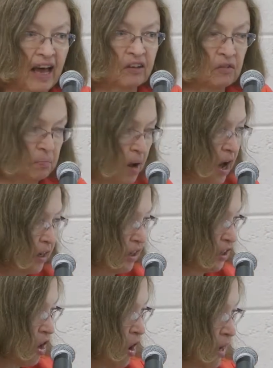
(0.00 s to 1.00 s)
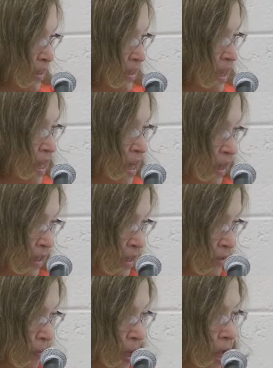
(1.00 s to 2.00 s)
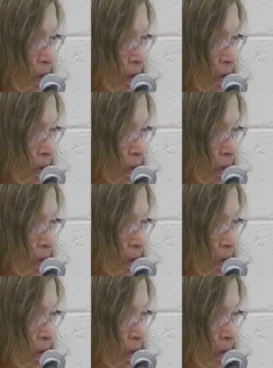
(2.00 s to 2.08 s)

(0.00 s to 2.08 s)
out-of-pocket cost is.